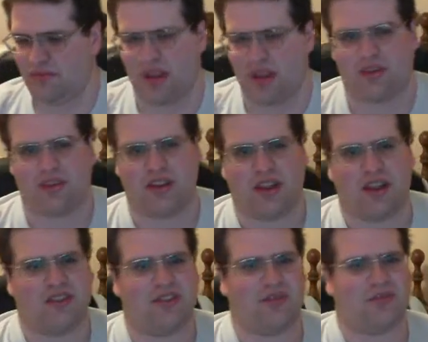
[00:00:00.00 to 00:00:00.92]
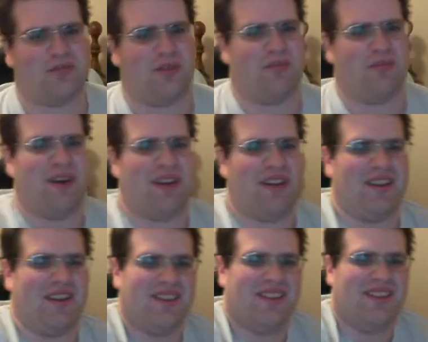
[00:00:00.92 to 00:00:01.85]
That was an Asian
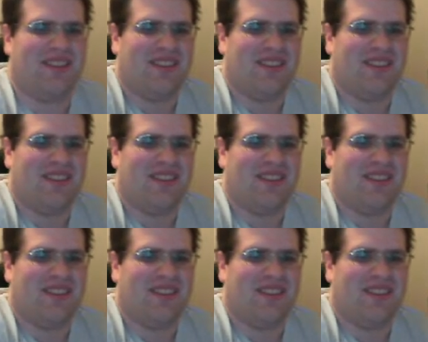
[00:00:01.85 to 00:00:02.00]
papaya.